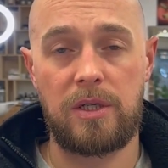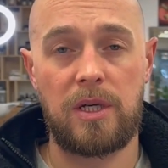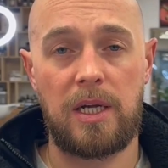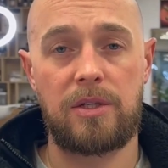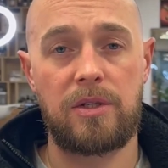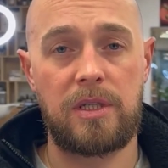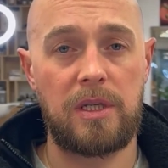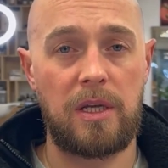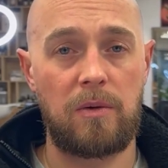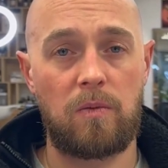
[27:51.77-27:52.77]
So let's just
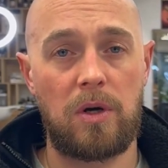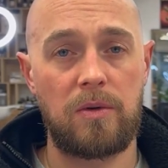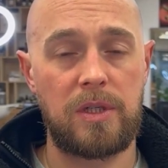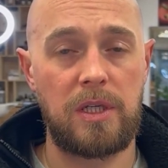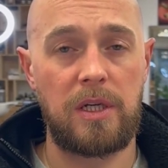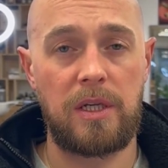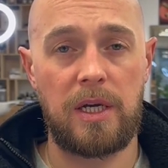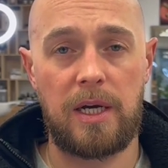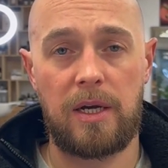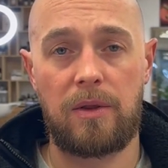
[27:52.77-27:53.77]
say the Wild
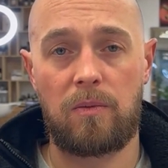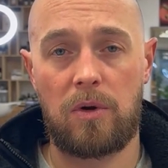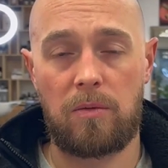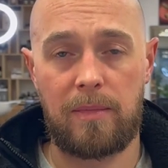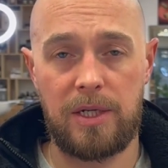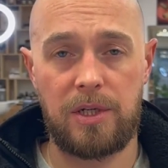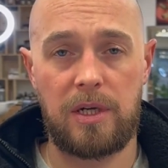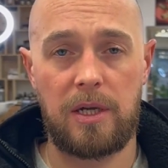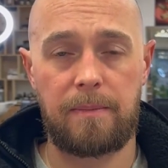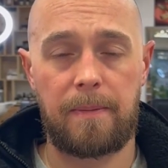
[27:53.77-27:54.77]
Senior and the Wild Magic Clip.